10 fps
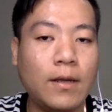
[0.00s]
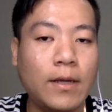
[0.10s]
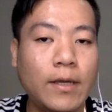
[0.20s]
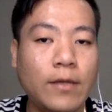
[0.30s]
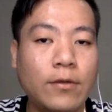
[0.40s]

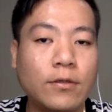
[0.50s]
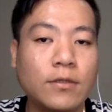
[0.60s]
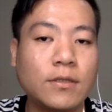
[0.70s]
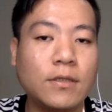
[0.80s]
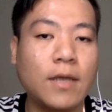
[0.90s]
He
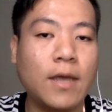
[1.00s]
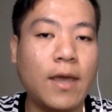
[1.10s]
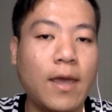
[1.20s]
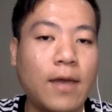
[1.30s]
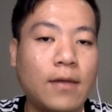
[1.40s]
used
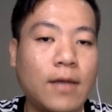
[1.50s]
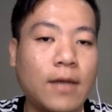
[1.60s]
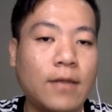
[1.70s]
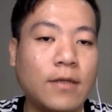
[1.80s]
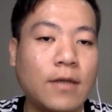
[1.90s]
an
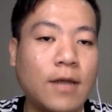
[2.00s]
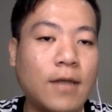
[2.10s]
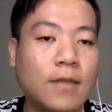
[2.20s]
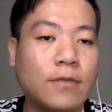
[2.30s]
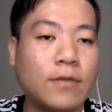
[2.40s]

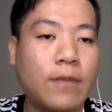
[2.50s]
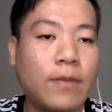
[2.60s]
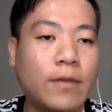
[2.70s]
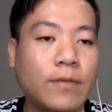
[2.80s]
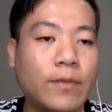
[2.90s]
idealized
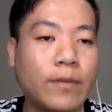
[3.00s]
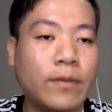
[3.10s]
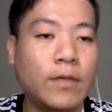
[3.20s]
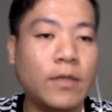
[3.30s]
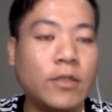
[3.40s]
rabbit
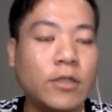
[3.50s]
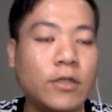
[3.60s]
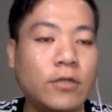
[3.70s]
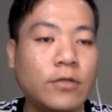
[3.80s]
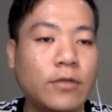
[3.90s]
population
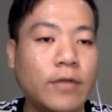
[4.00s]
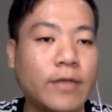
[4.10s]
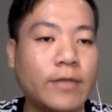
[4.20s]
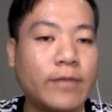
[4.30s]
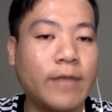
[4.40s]
to
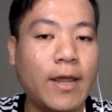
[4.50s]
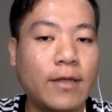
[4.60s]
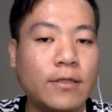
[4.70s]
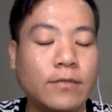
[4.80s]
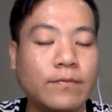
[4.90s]
explain
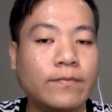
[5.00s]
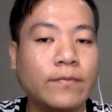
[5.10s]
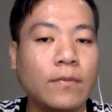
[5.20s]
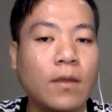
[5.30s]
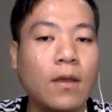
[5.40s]
it.
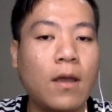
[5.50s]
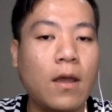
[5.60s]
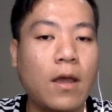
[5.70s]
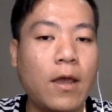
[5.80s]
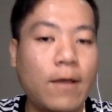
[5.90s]

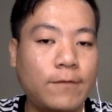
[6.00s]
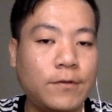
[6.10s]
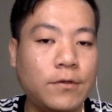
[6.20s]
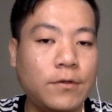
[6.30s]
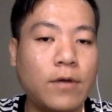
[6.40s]
If
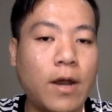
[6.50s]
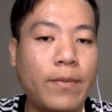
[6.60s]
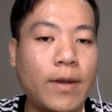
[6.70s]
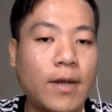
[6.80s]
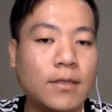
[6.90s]
two
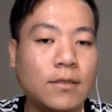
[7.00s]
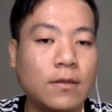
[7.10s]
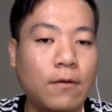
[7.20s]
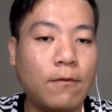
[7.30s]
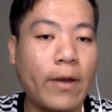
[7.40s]
rabbits,
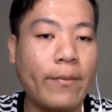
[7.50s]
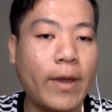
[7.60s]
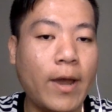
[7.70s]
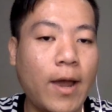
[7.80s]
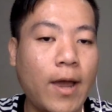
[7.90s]
one
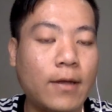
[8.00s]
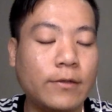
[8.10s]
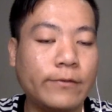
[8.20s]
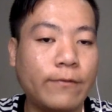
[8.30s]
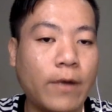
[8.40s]
male and
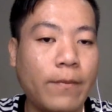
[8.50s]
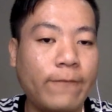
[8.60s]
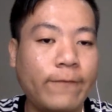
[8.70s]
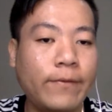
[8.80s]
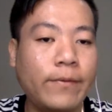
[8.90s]
one
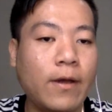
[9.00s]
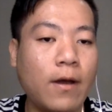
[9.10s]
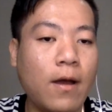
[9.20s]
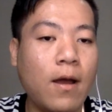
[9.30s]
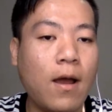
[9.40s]

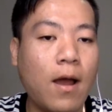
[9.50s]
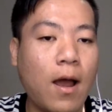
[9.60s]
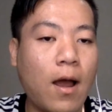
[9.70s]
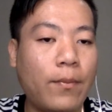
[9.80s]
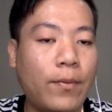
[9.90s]
female,
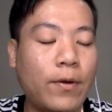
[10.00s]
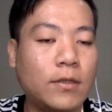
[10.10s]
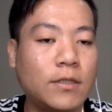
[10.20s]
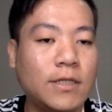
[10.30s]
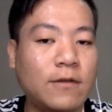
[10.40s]
are
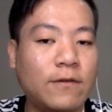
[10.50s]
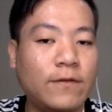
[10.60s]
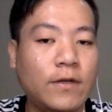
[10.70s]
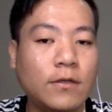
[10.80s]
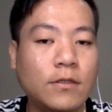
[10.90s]
put in a
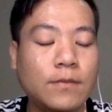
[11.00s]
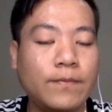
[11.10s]
field,